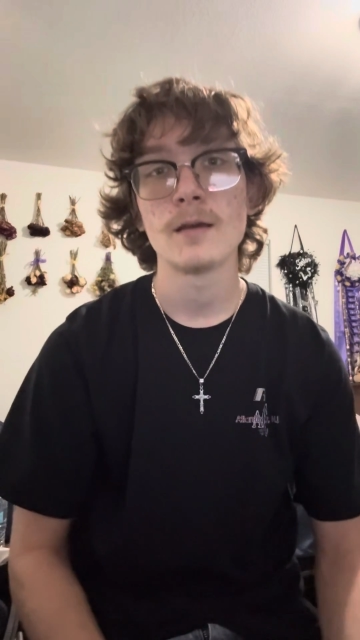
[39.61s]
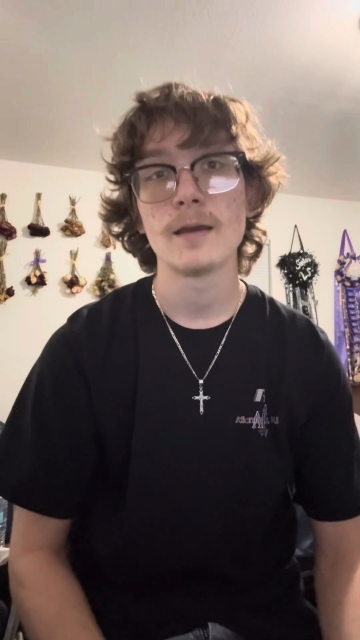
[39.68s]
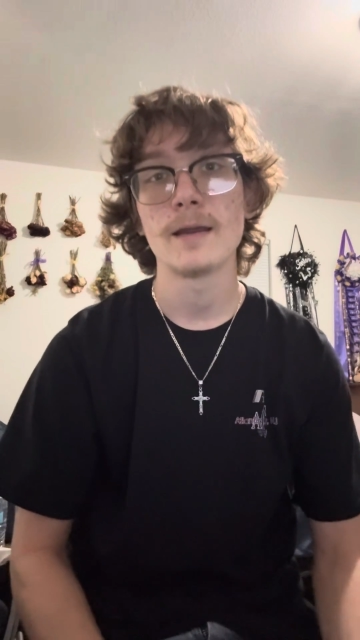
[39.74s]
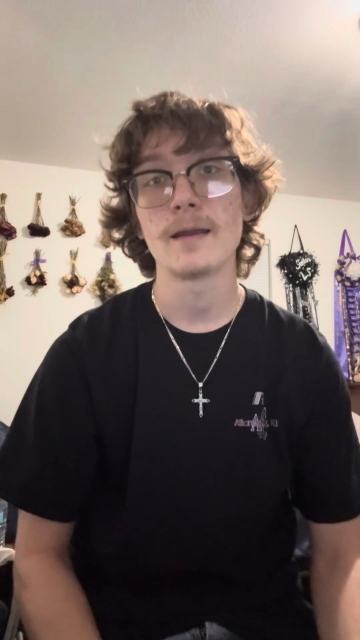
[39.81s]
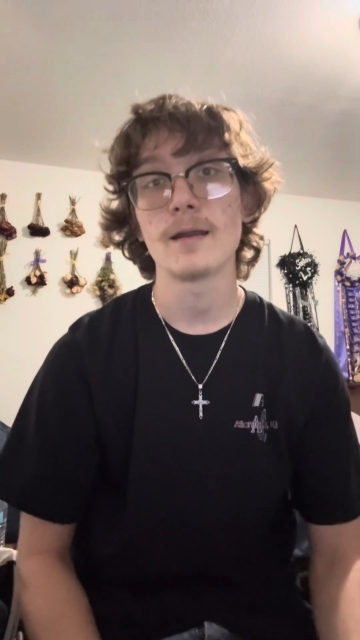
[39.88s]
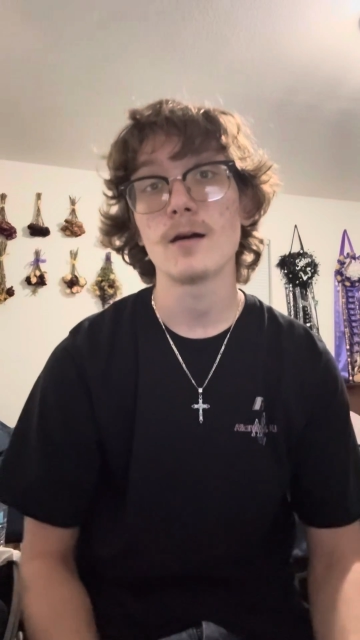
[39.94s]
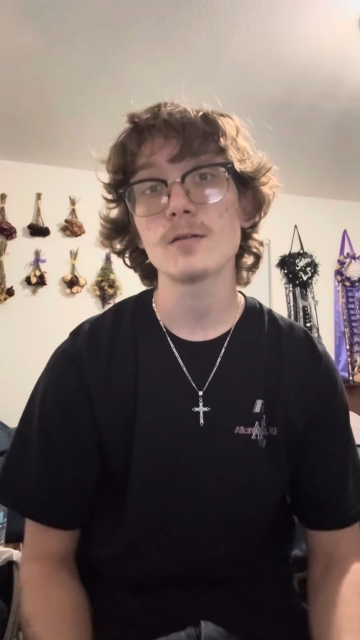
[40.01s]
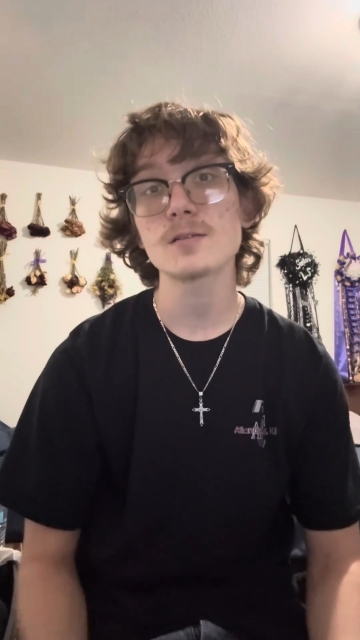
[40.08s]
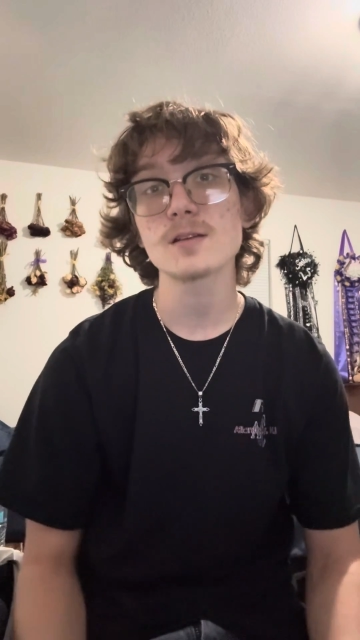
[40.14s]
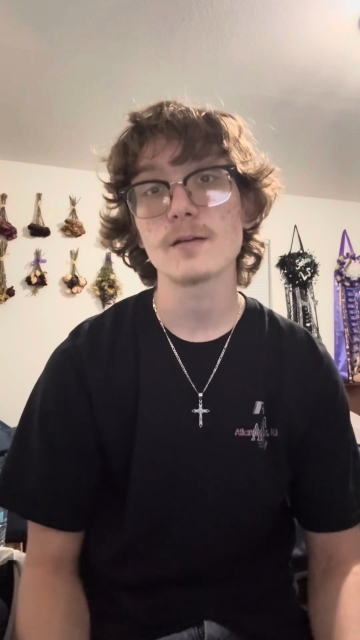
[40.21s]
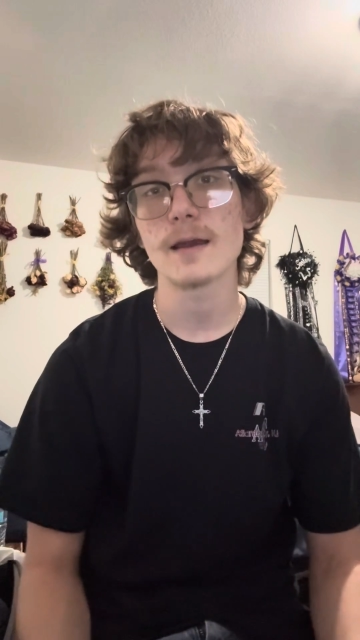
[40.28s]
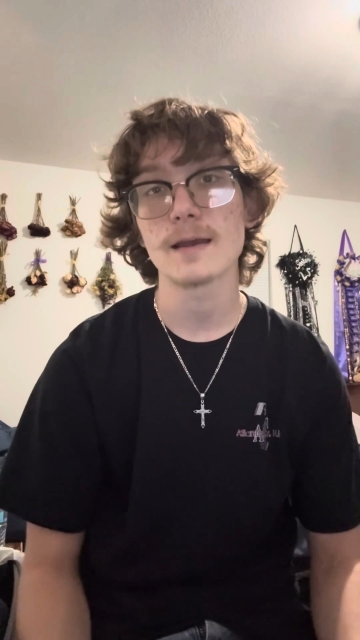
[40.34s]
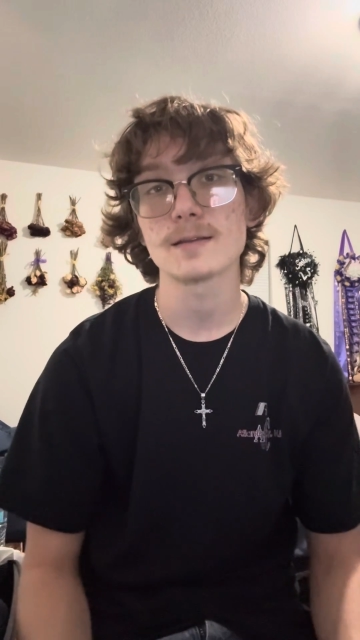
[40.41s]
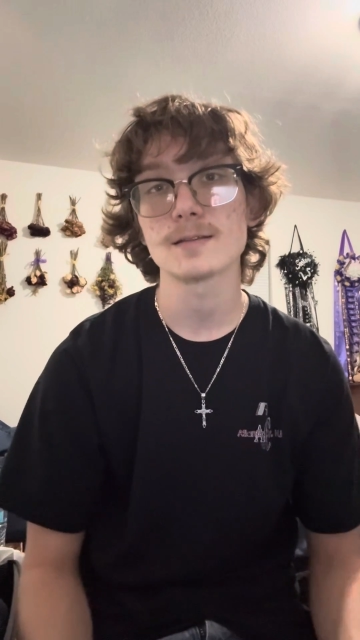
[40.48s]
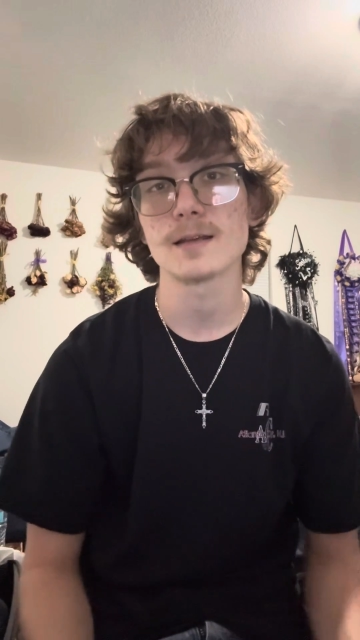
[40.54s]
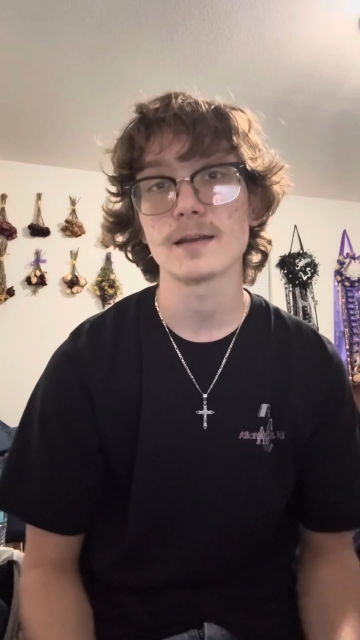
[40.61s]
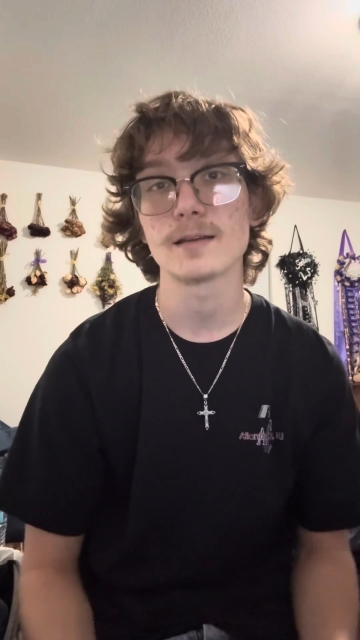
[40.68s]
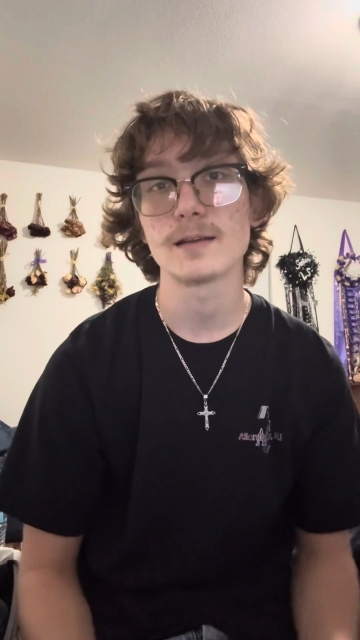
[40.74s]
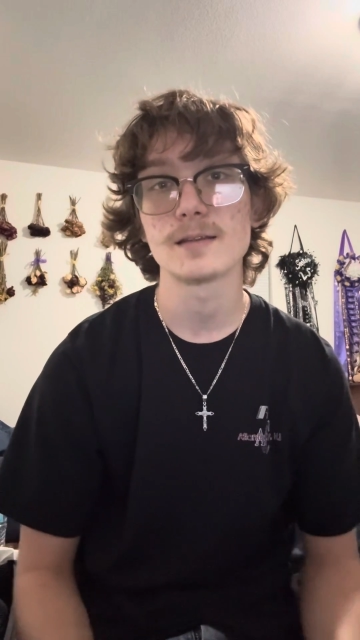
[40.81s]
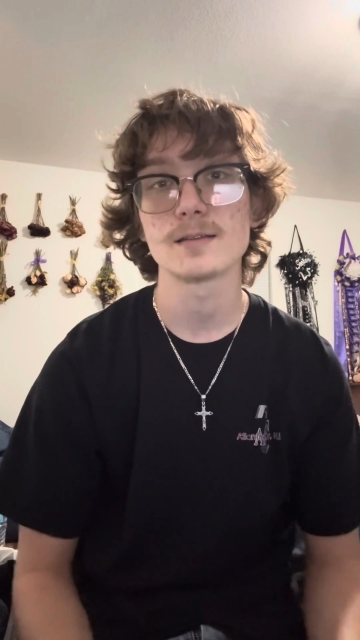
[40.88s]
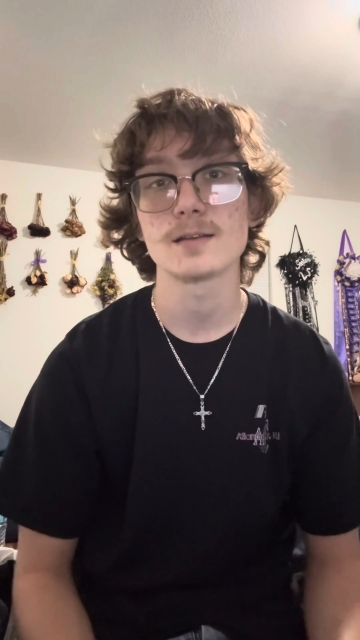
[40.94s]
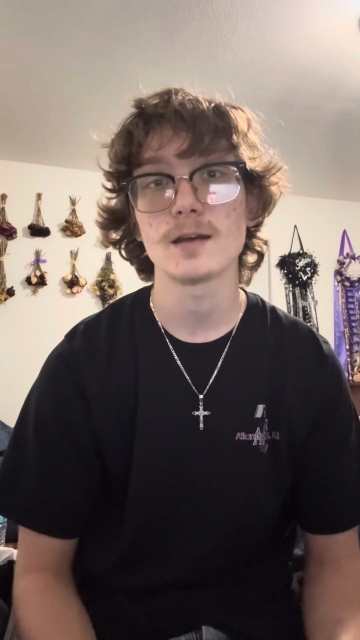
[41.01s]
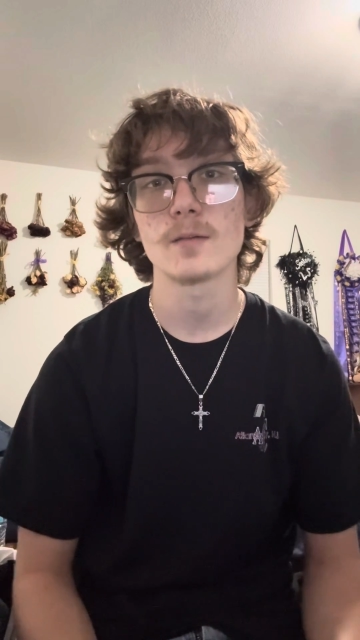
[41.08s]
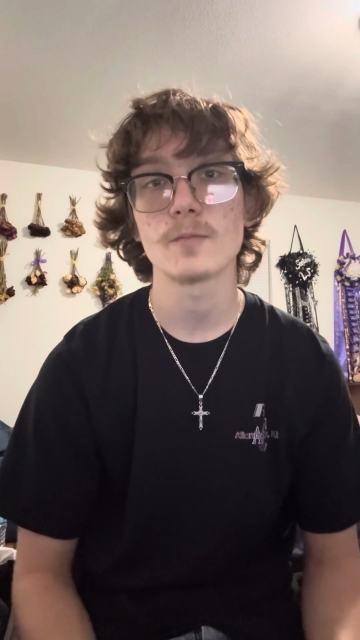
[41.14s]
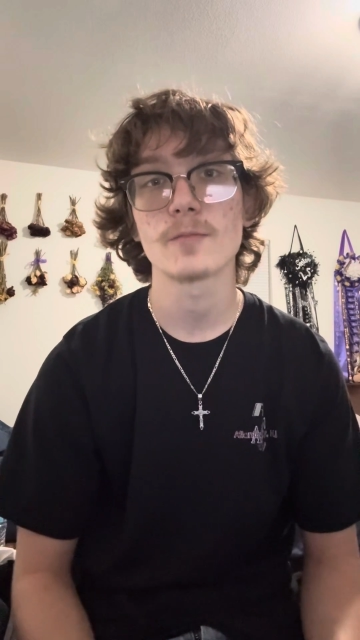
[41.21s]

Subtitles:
and also acts like an enzyme,